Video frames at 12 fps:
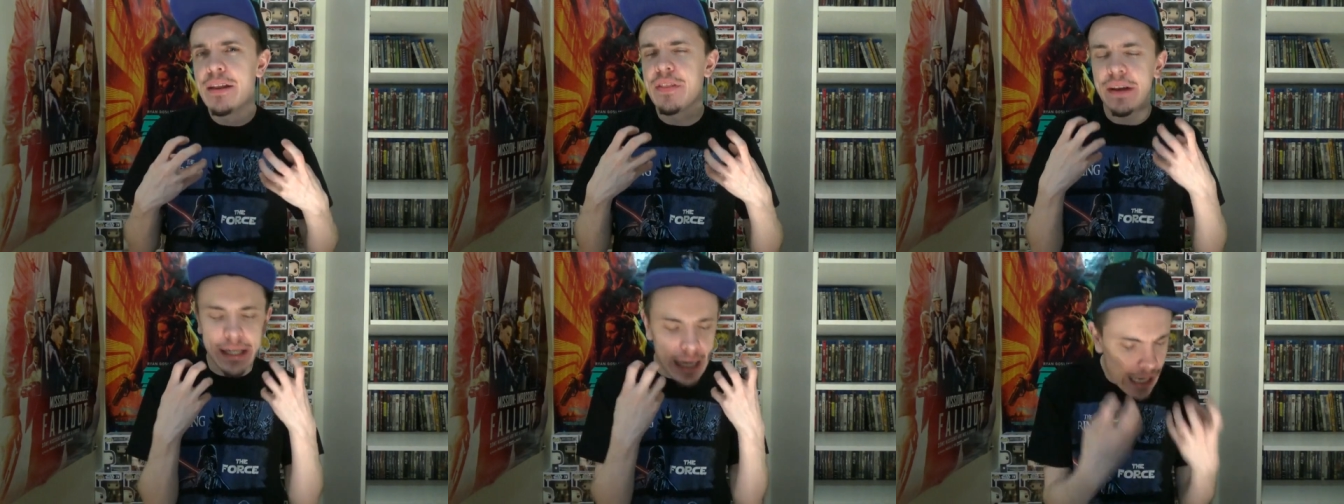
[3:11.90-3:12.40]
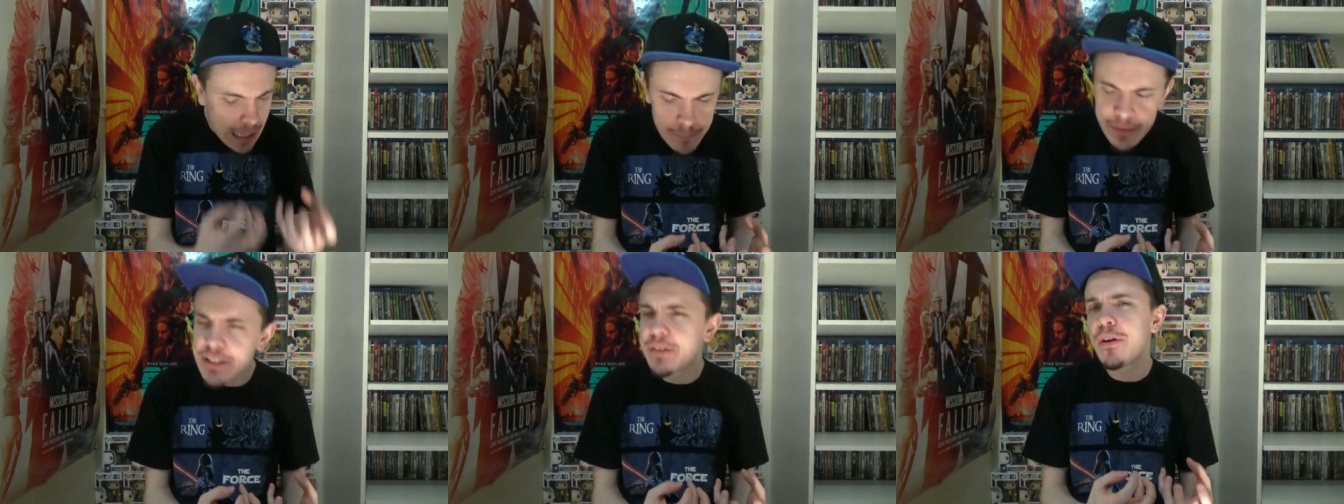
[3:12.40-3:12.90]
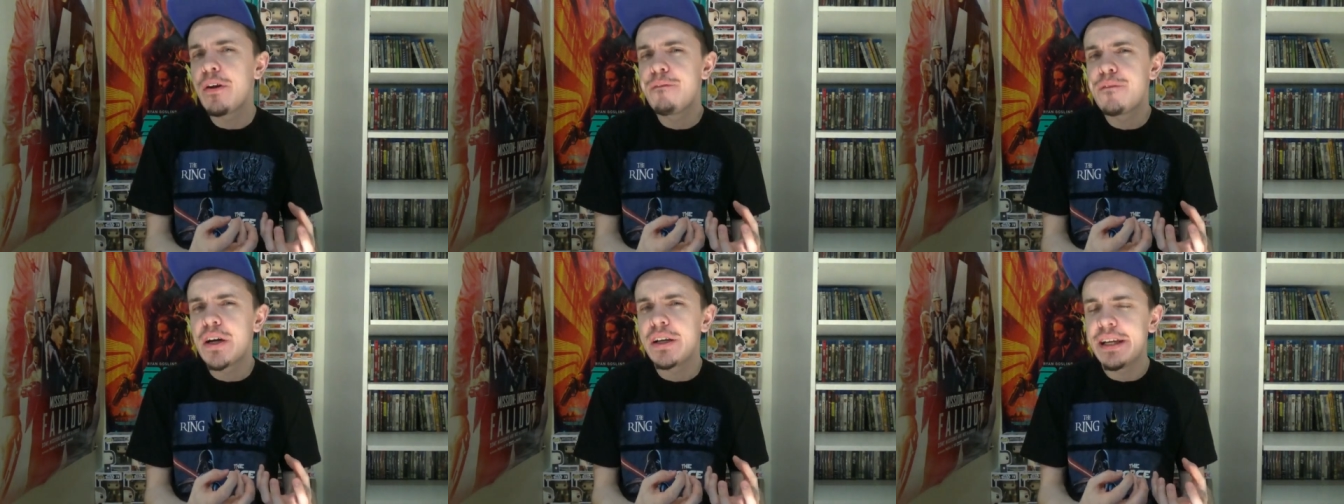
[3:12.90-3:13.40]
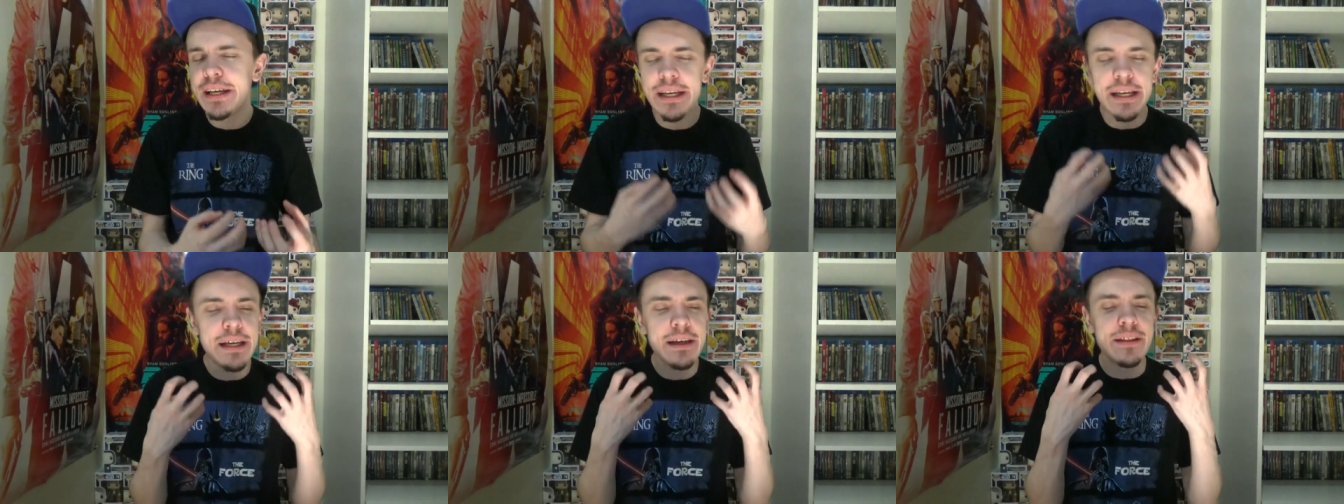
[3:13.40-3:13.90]
The comedy's very
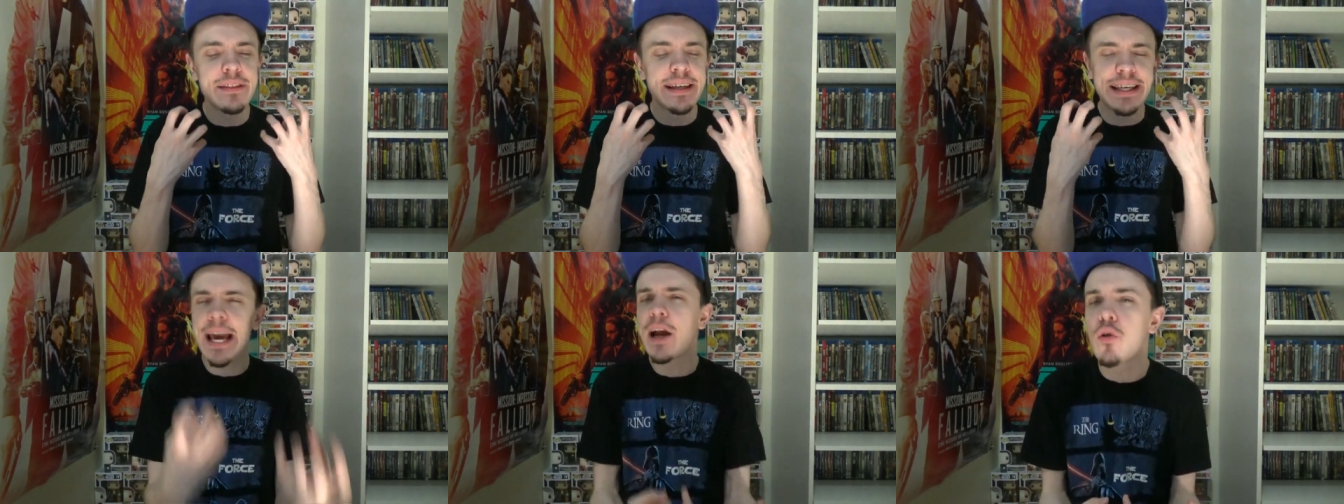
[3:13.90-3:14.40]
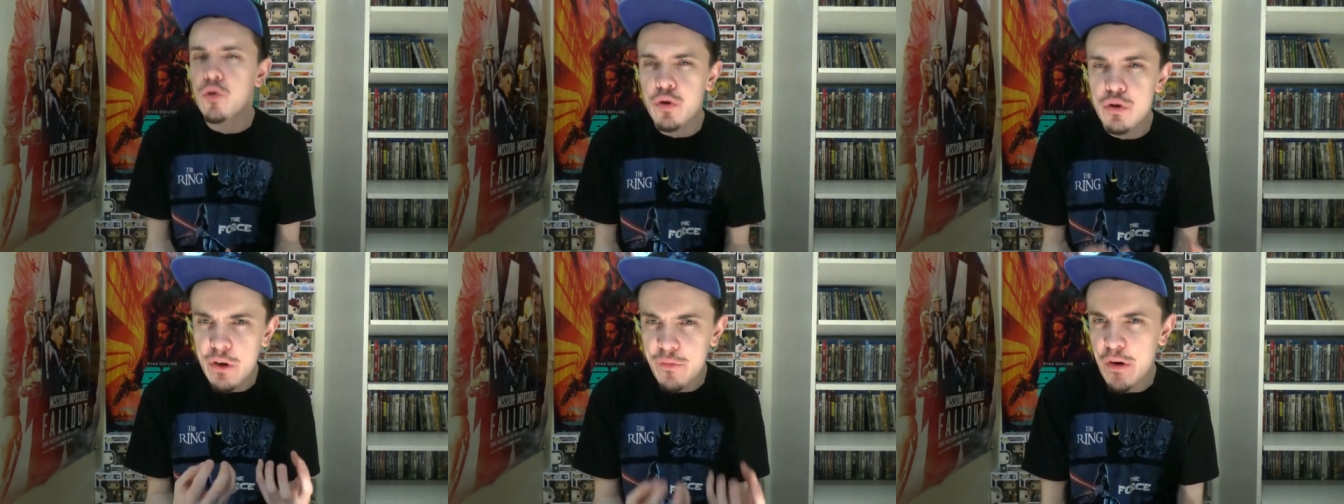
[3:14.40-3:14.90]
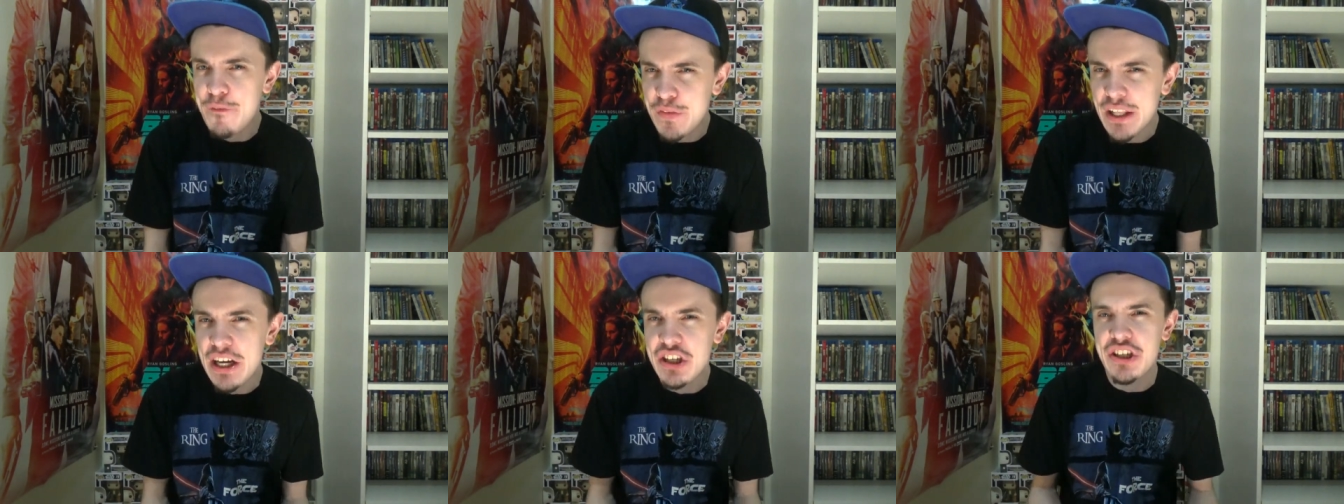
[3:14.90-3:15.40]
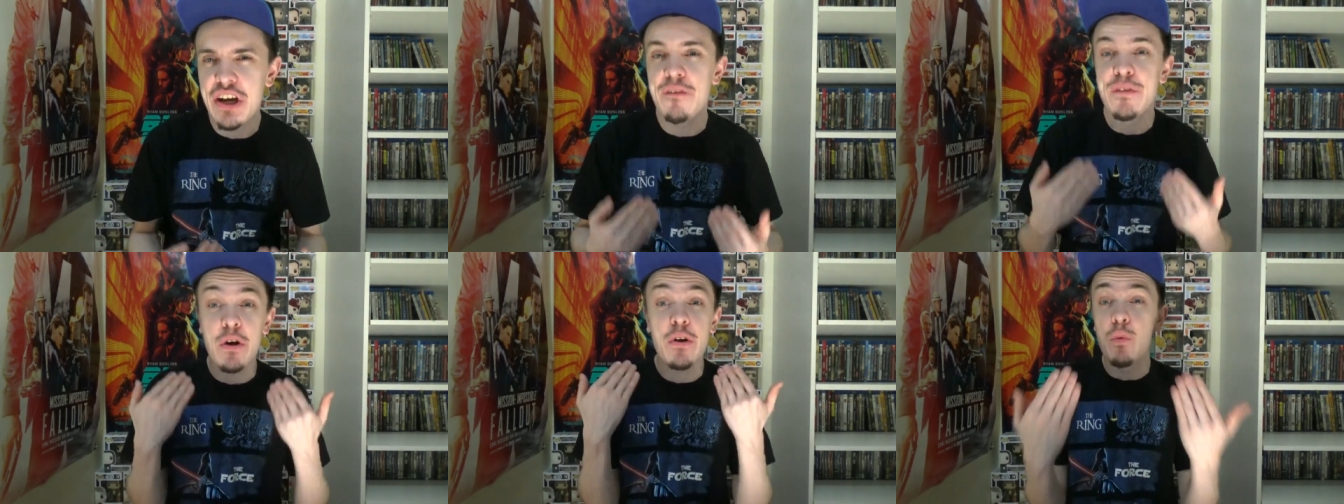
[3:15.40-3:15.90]
funny, the characters are very fleshed out,
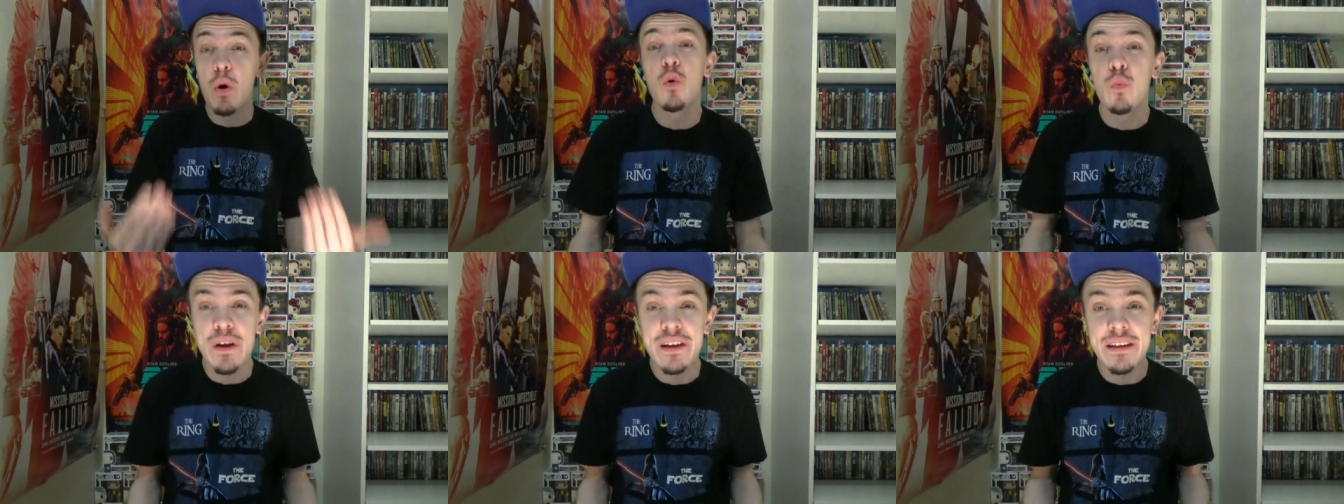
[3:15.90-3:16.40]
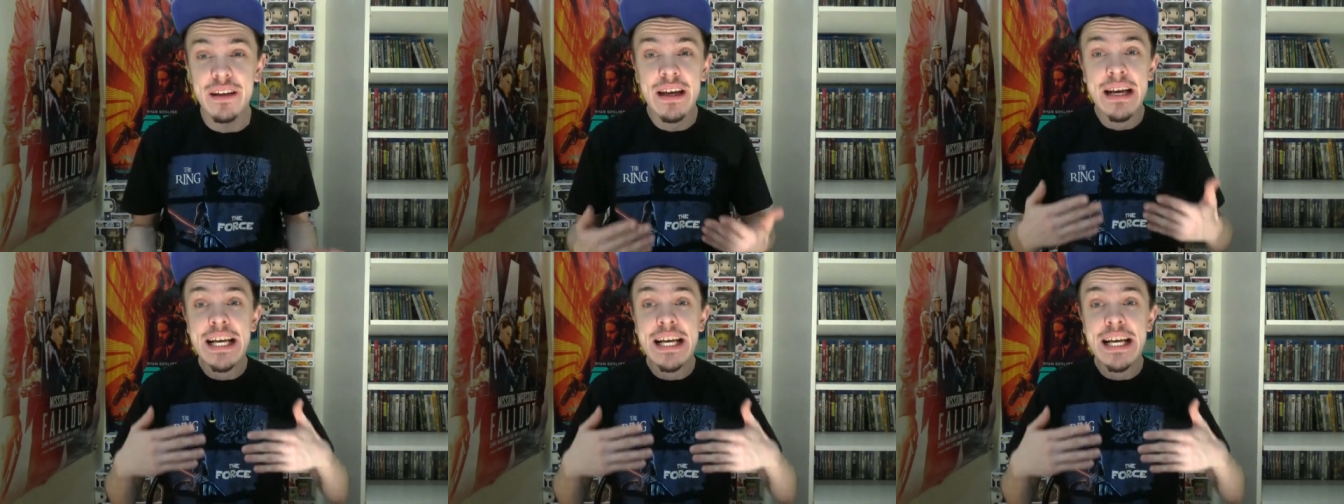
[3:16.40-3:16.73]
very well written,